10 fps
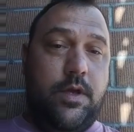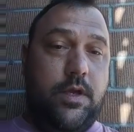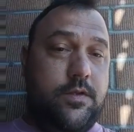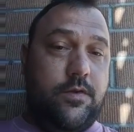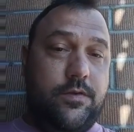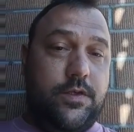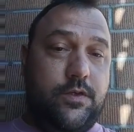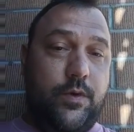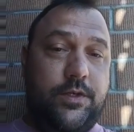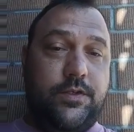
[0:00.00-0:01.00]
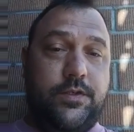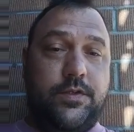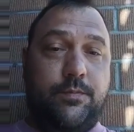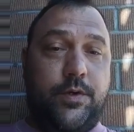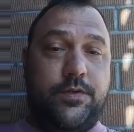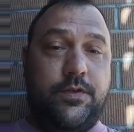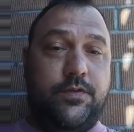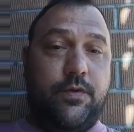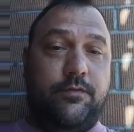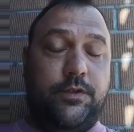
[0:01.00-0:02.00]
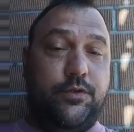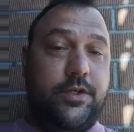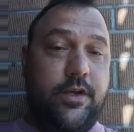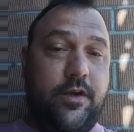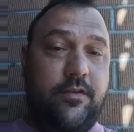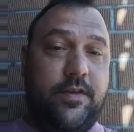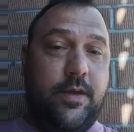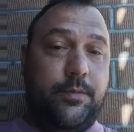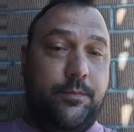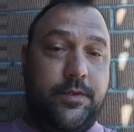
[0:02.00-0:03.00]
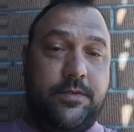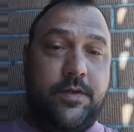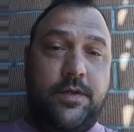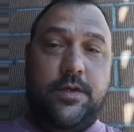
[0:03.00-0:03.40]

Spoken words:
in certain situations, a person is revolutionary if they implement